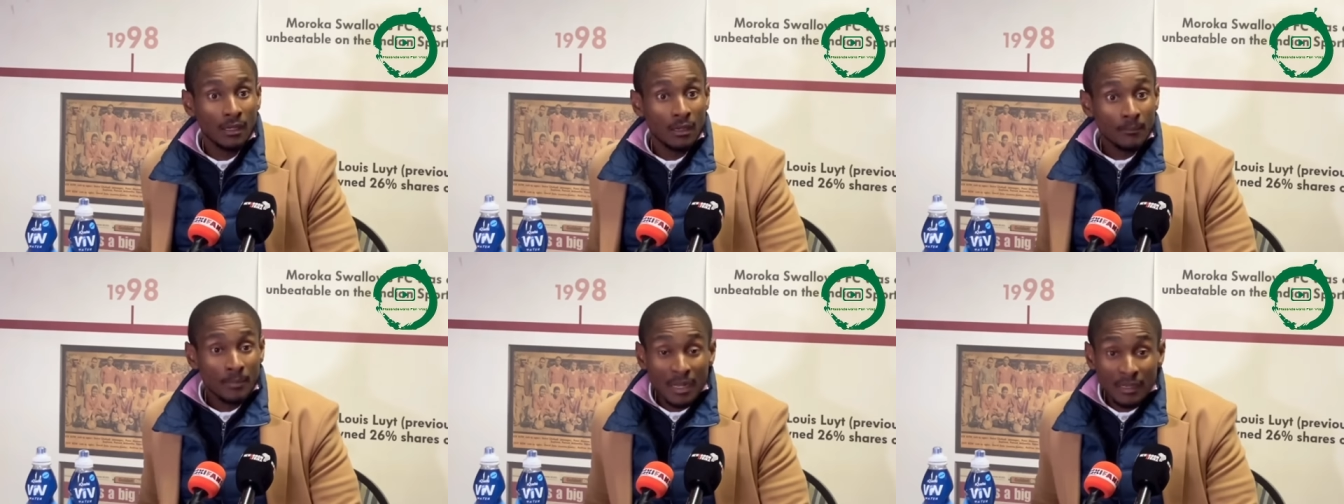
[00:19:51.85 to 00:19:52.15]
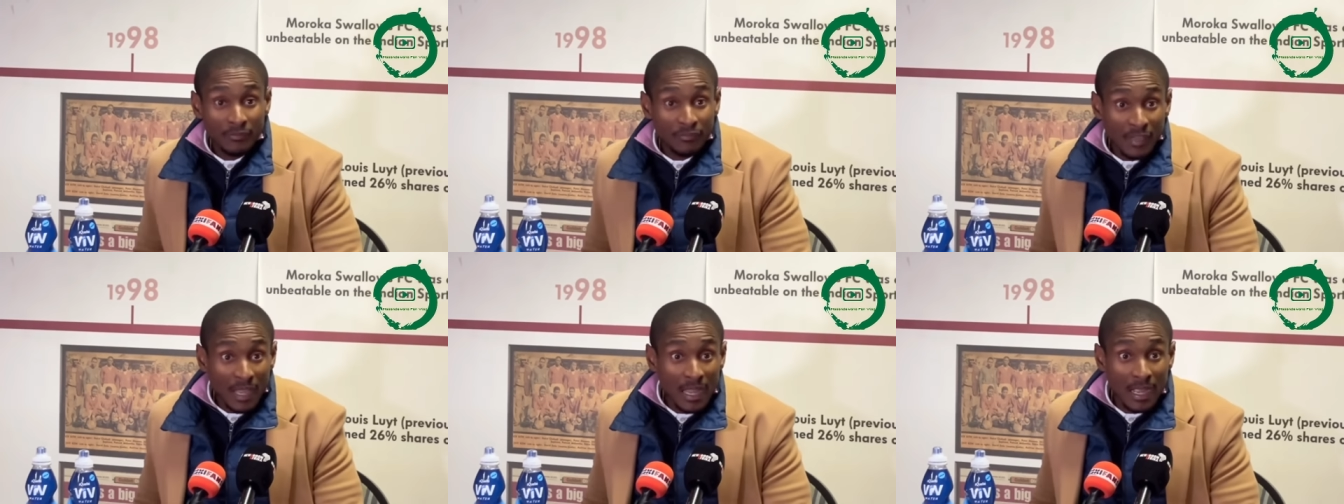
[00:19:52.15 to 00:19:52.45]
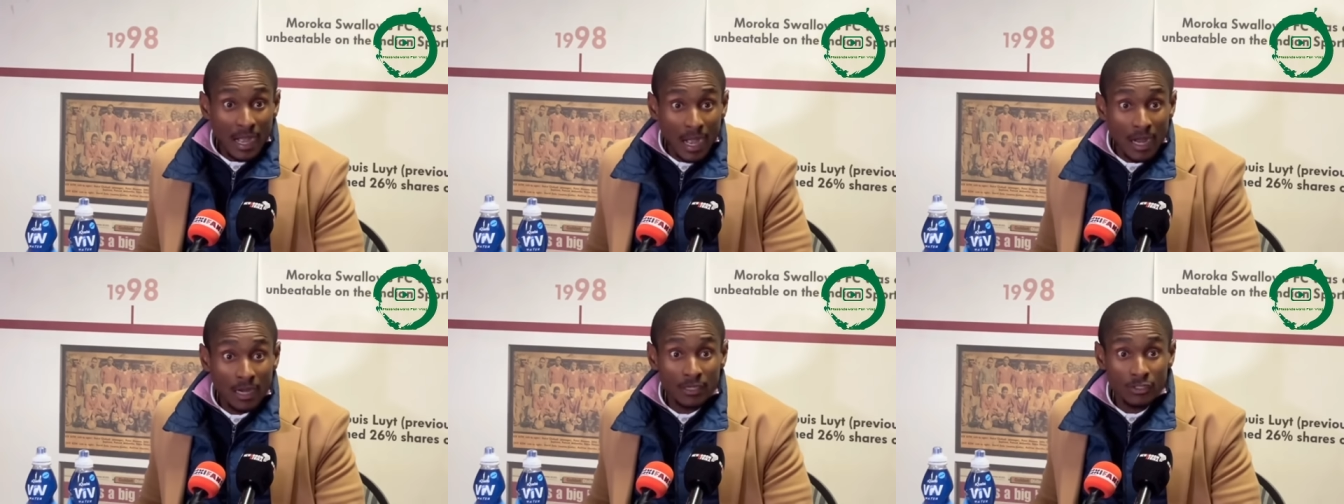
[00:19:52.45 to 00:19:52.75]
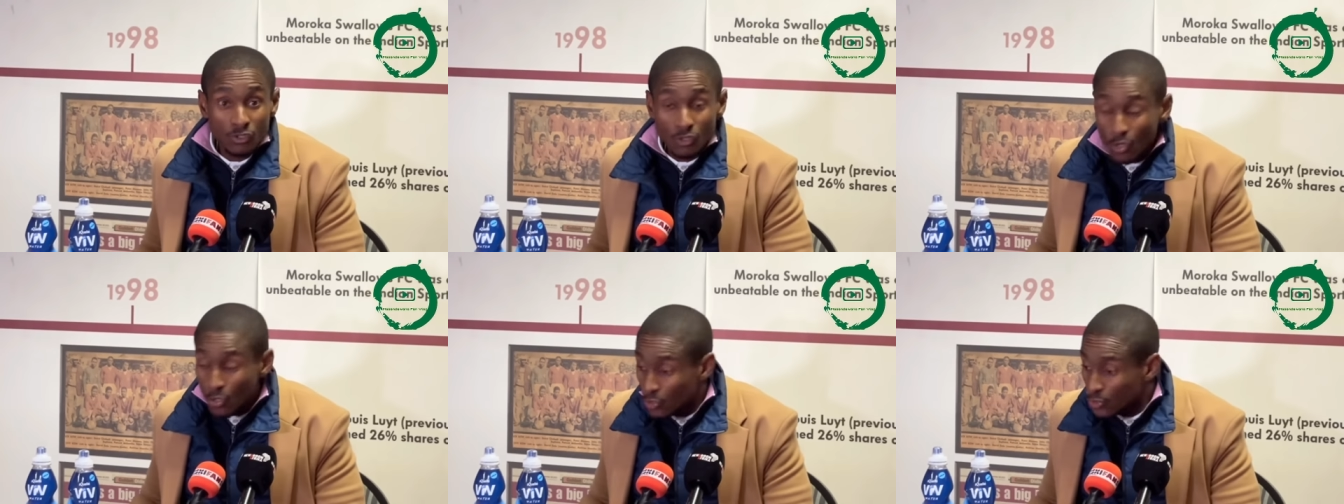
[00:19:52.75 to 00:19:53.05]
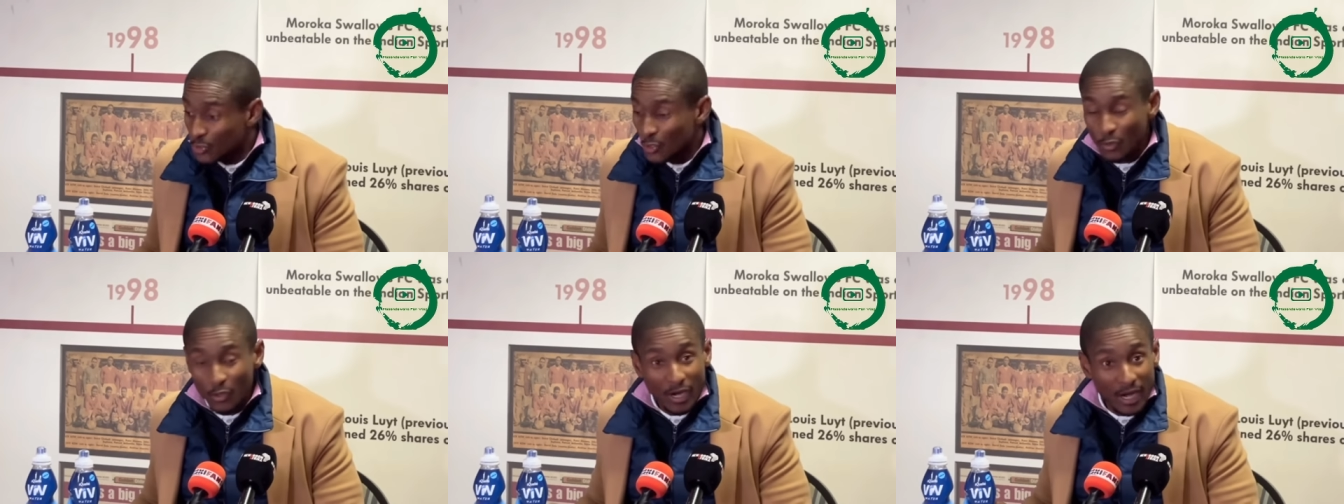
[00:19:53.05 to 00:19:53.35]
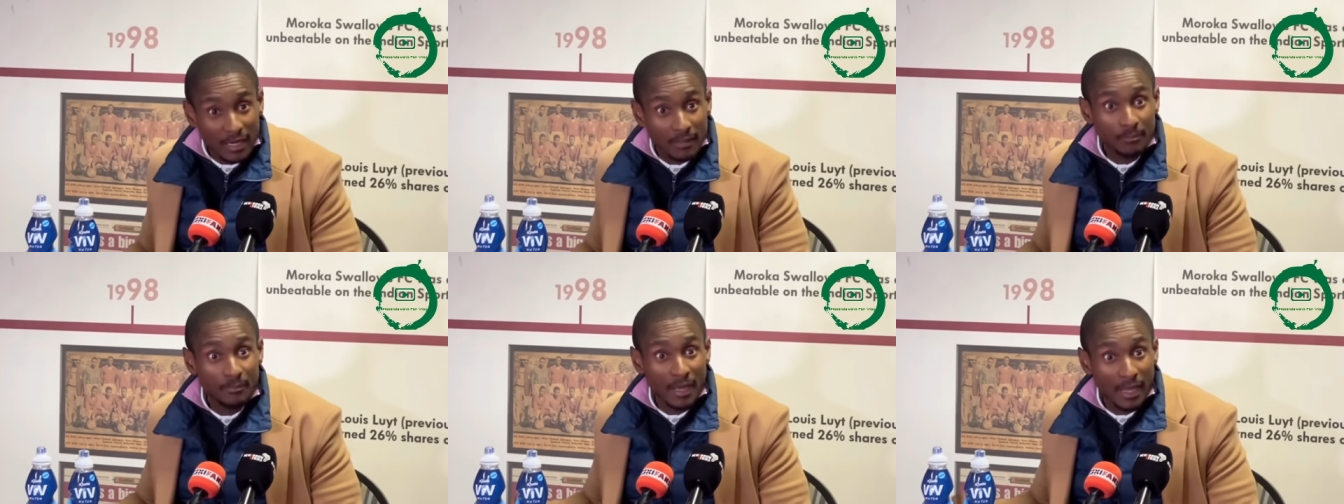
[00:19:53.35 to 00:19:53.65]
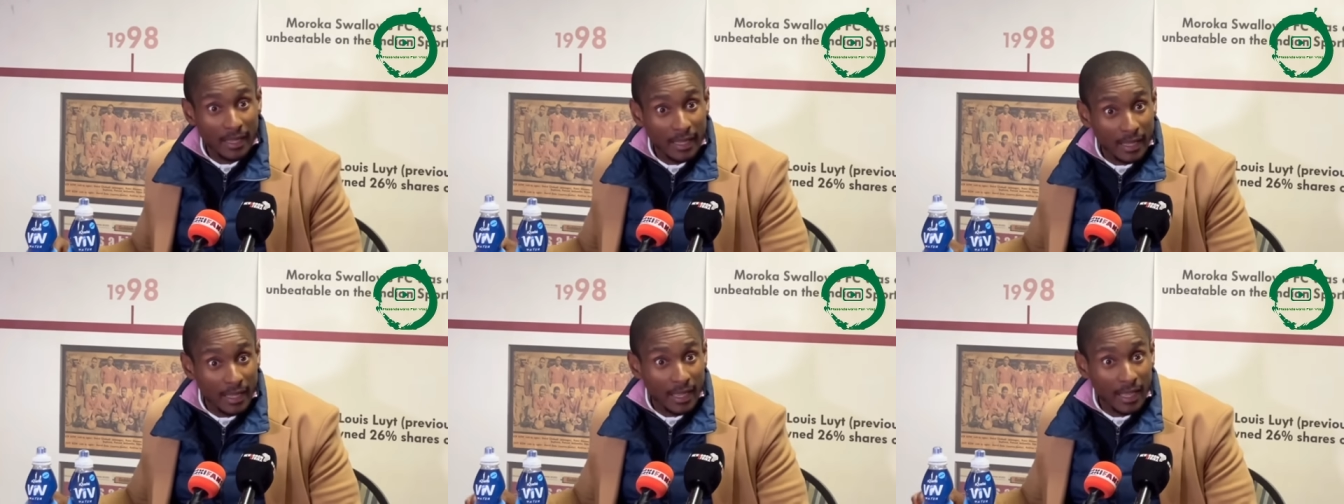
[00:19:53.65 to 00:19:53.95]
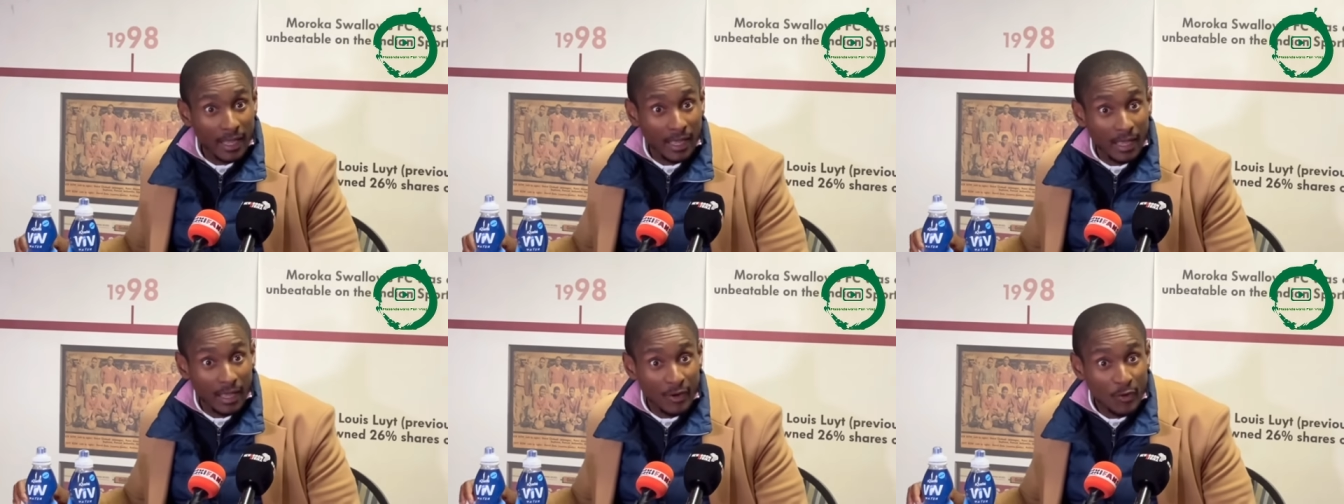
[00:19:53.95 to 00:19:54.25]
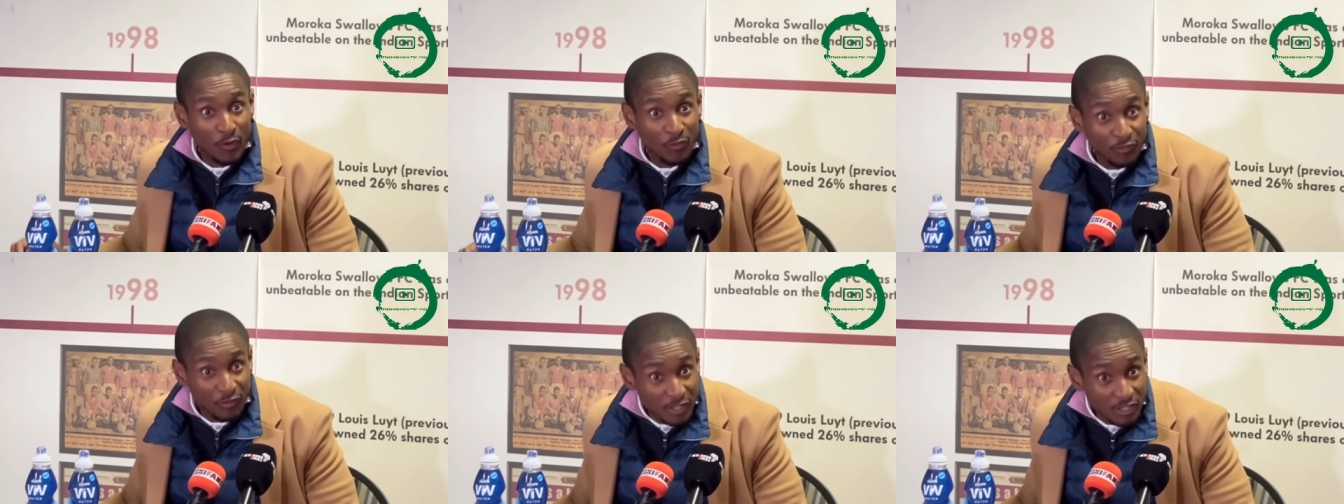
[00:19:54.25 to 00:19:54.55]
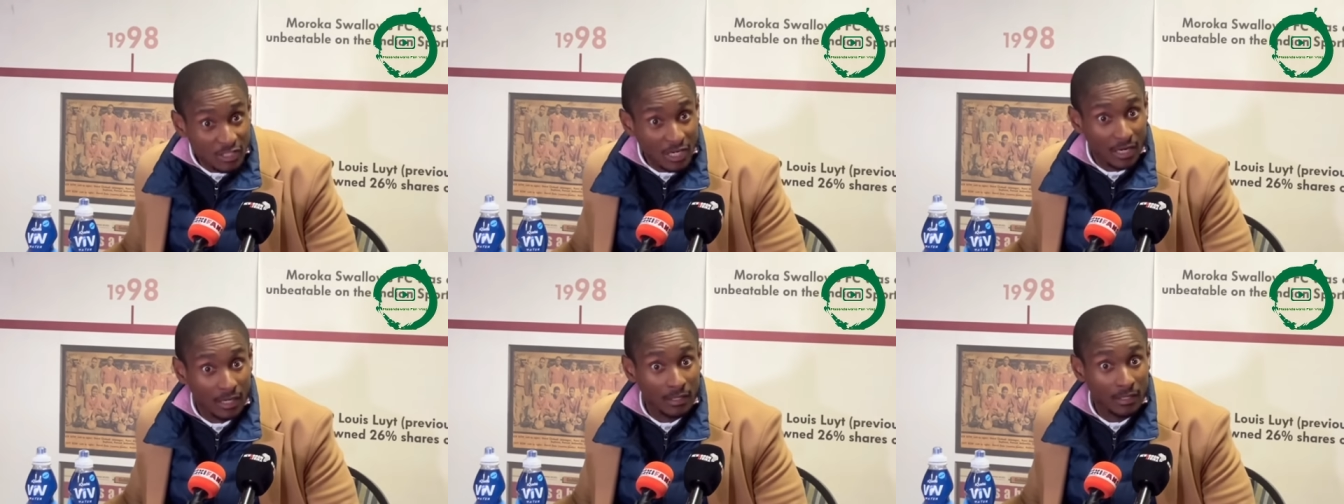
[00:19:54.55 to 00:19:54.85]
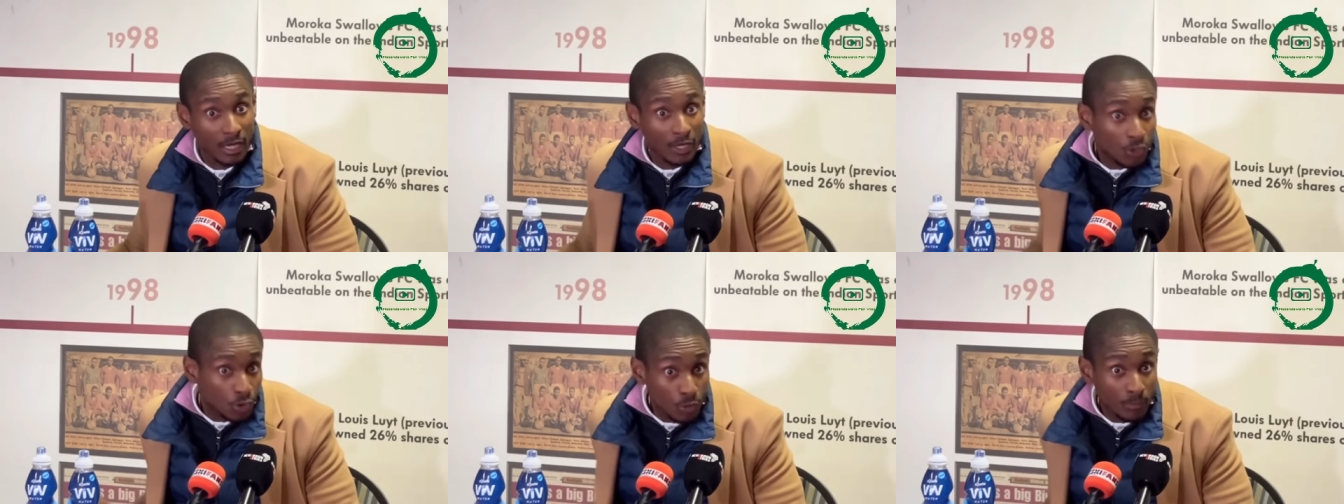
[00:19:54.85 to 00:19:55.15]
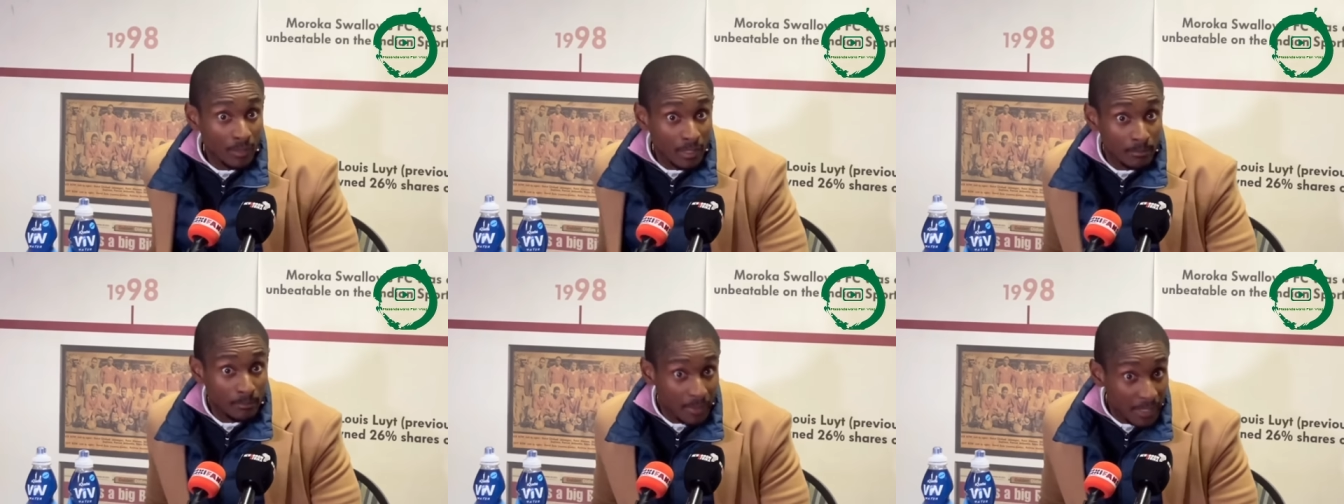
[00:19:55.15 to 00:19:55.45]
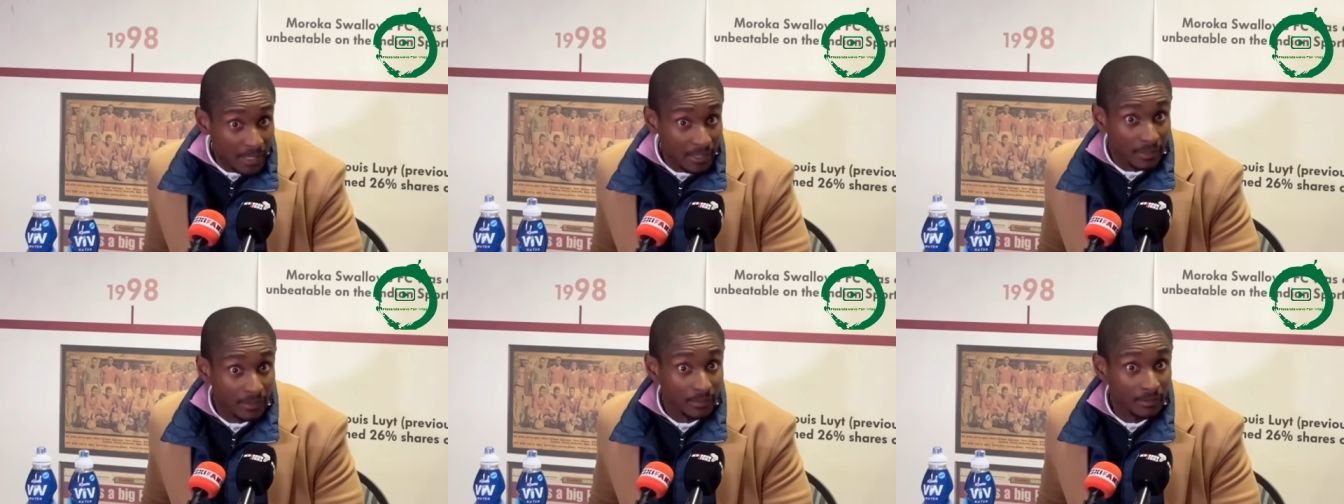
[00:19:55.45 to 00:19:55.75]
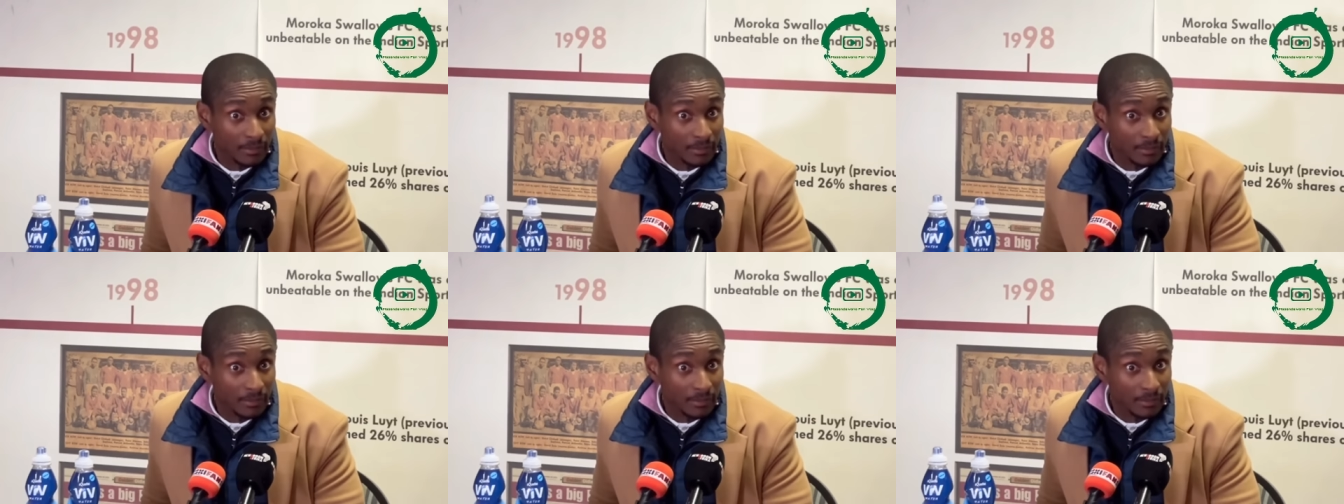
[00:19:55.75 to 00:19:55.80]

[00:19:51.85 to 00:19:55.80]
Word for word: But VAR is also run by an official, a human being.